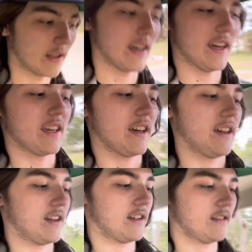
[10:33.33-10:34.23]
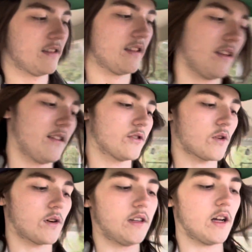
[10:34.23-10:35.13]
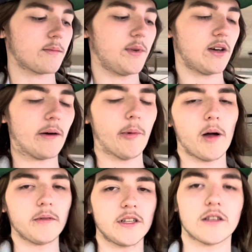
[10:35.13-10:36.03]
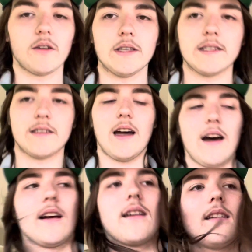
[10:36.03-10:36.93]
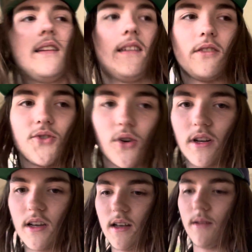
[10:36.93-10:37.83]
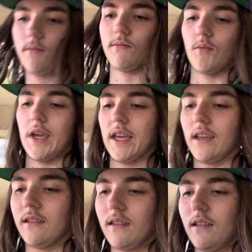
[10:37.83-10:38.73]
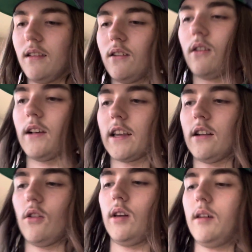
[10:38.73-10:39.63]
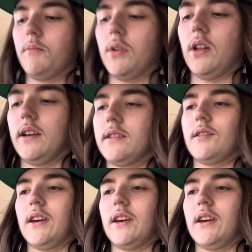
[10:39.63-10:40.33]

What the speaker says: like sort of duckbill, I'll probably just go with stock sort of wing, or like an OEM plus.